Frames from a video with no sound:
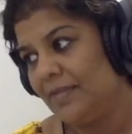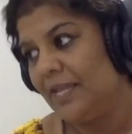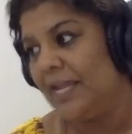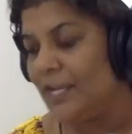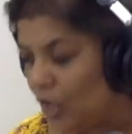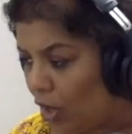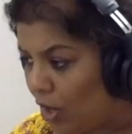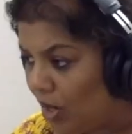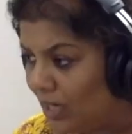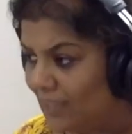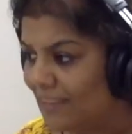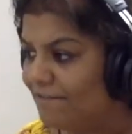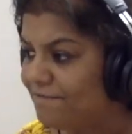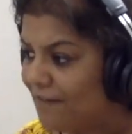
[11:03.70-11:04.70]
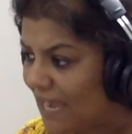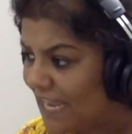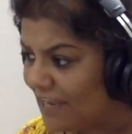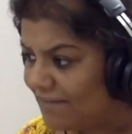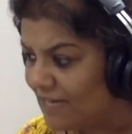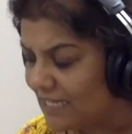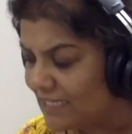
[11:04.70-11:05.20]
In all the
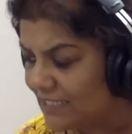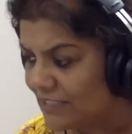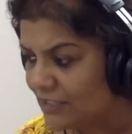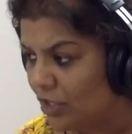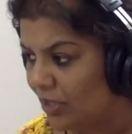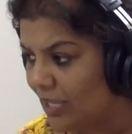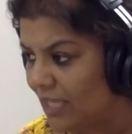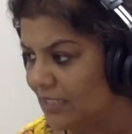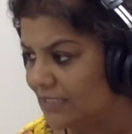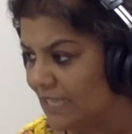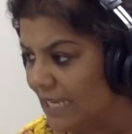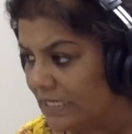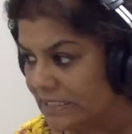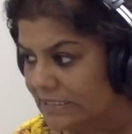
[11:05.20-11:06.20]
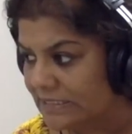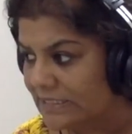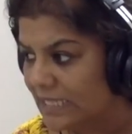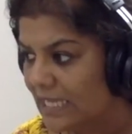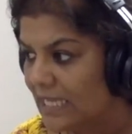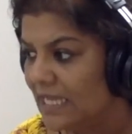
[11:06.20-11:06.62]
five leather stocking tales,